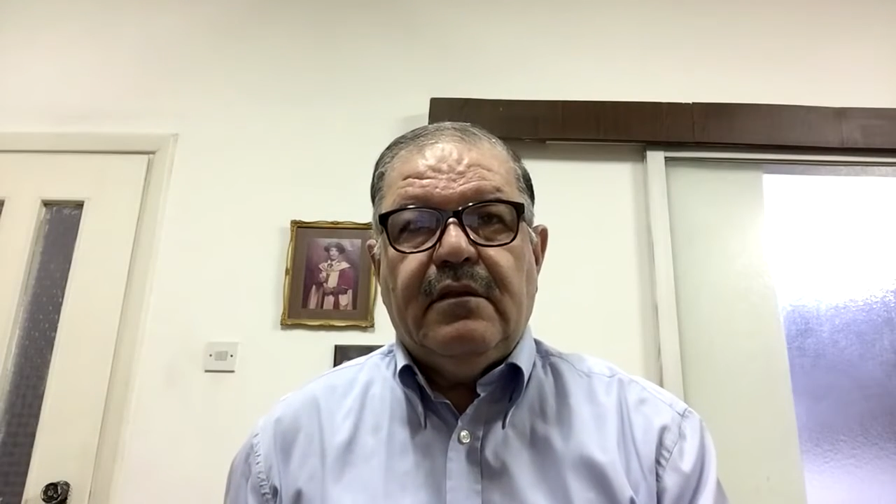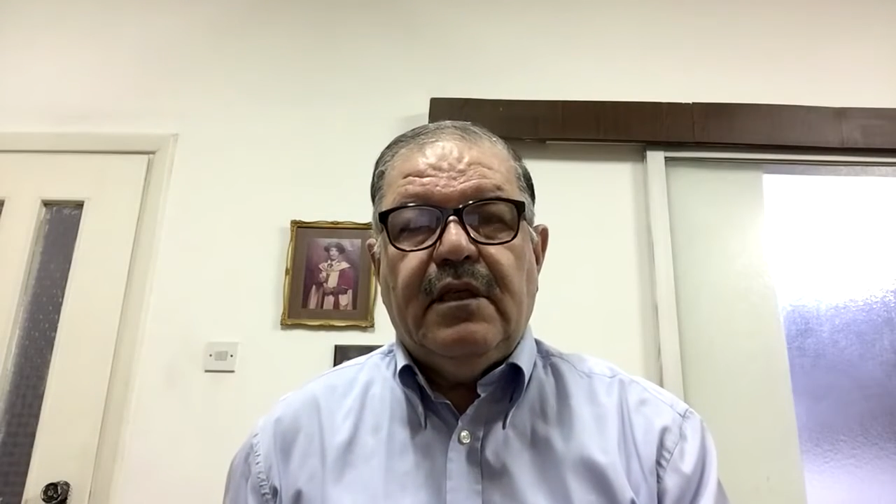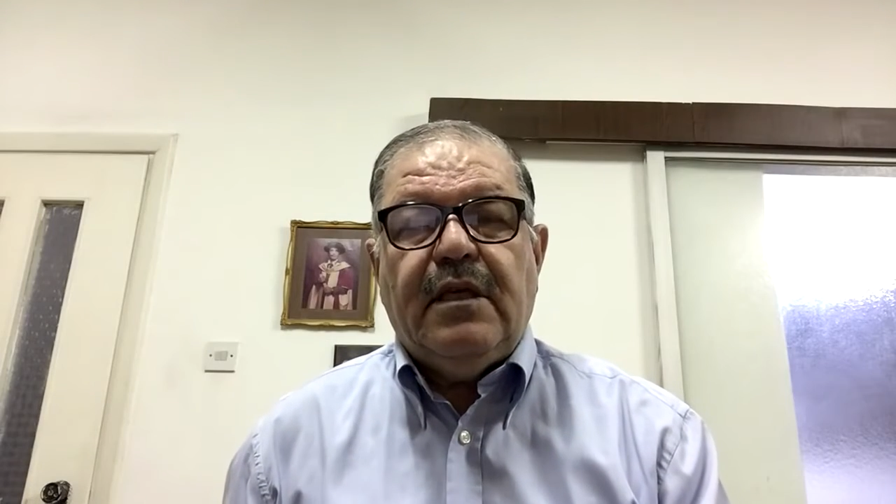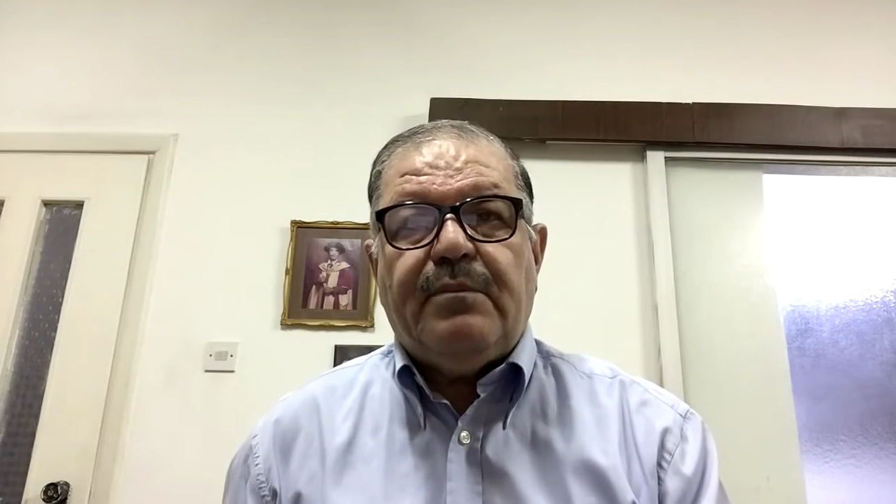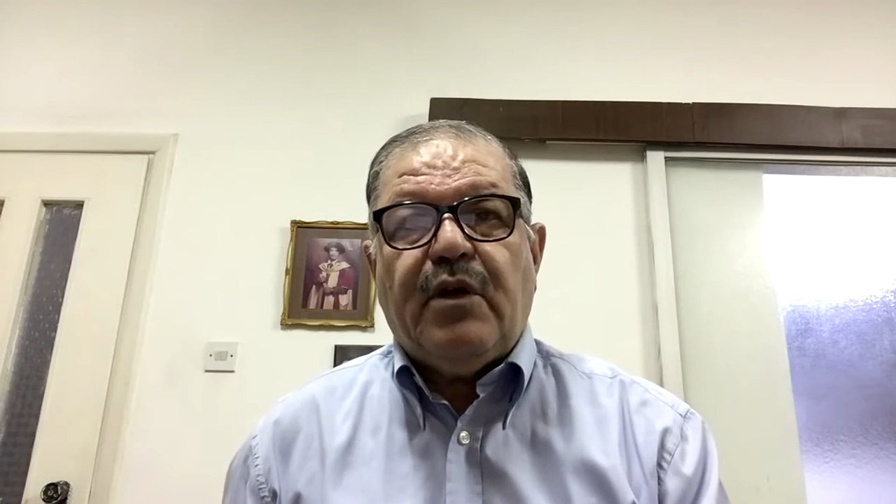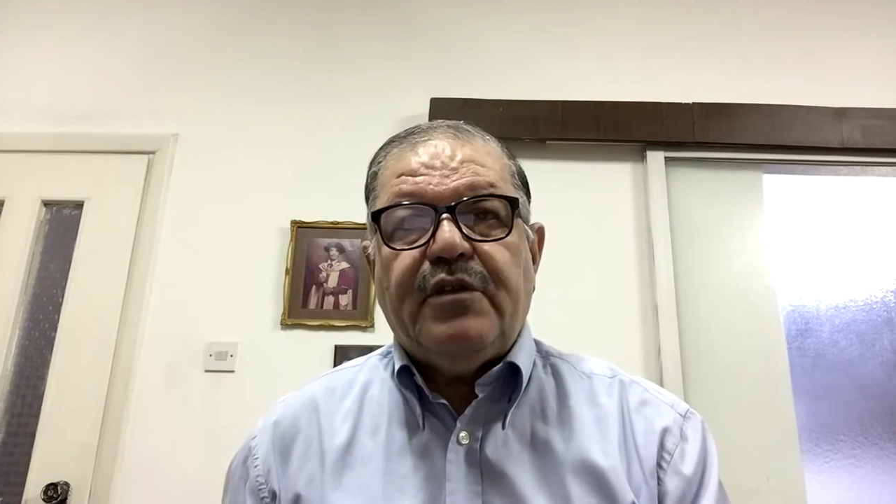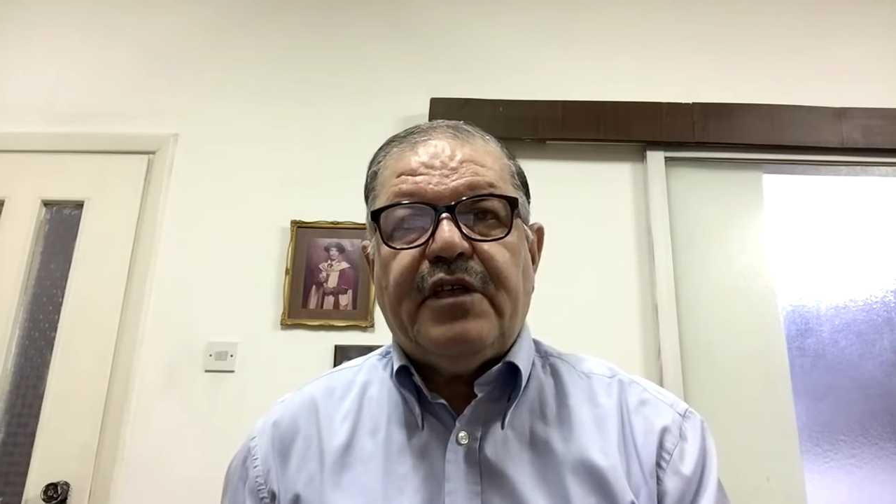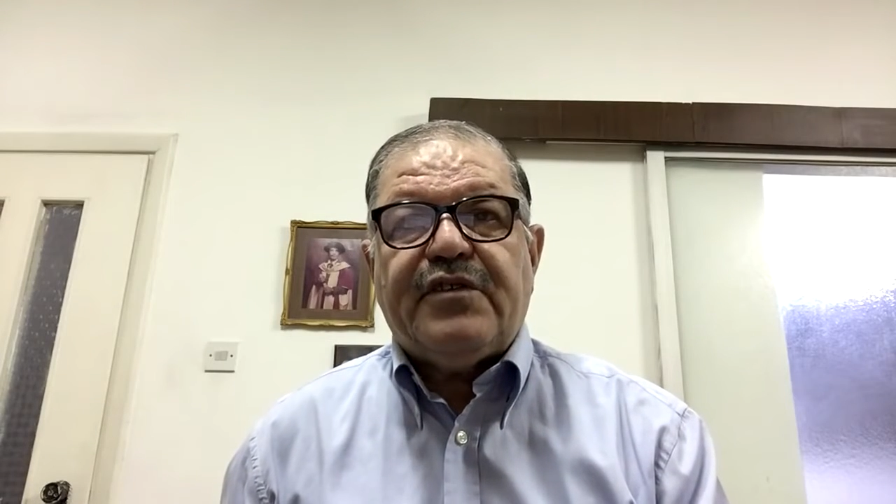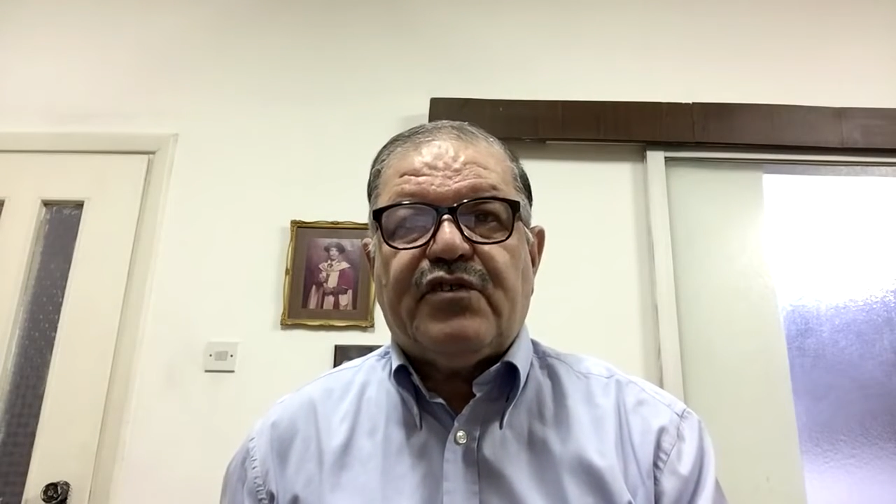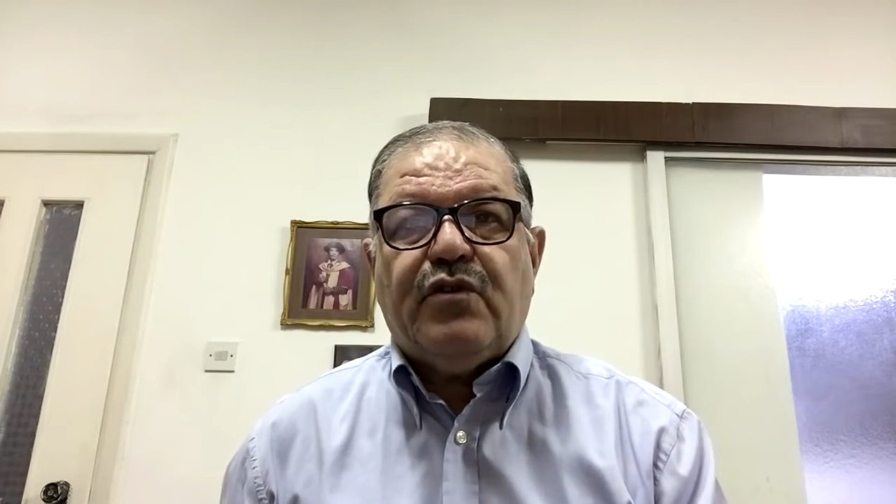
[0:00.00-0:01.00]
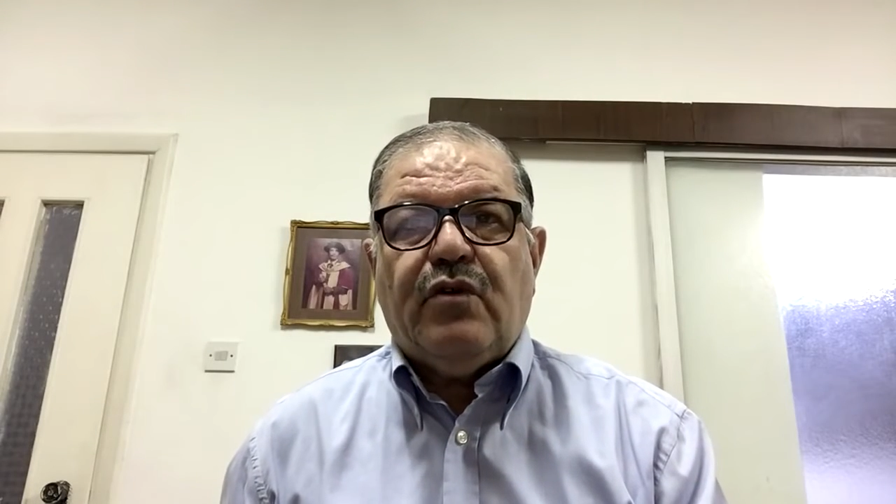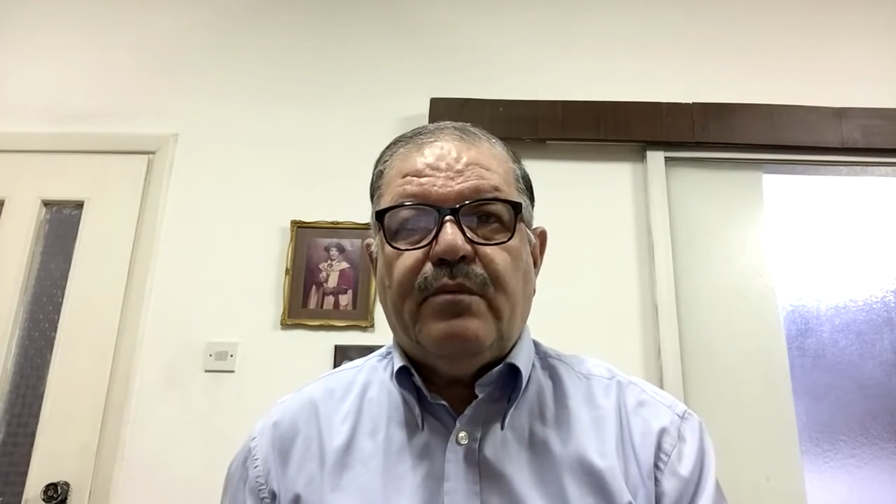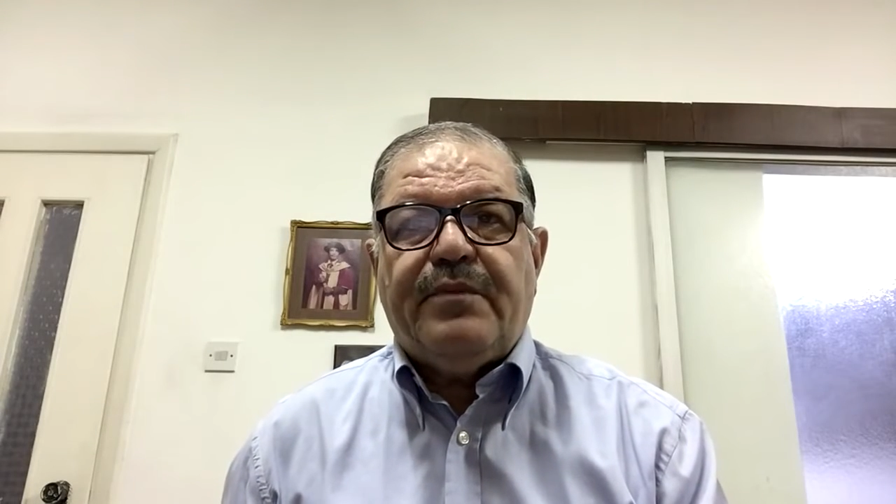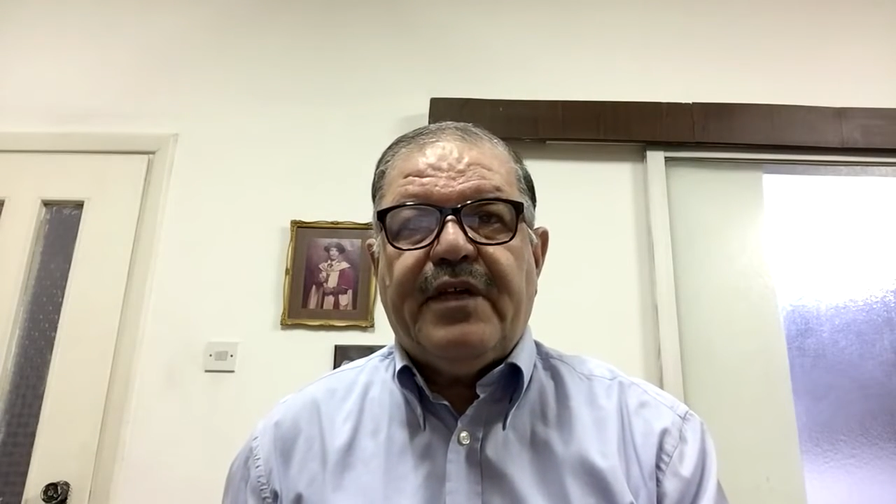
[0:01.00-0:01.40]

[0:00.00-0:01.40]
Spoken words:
In a broader scope,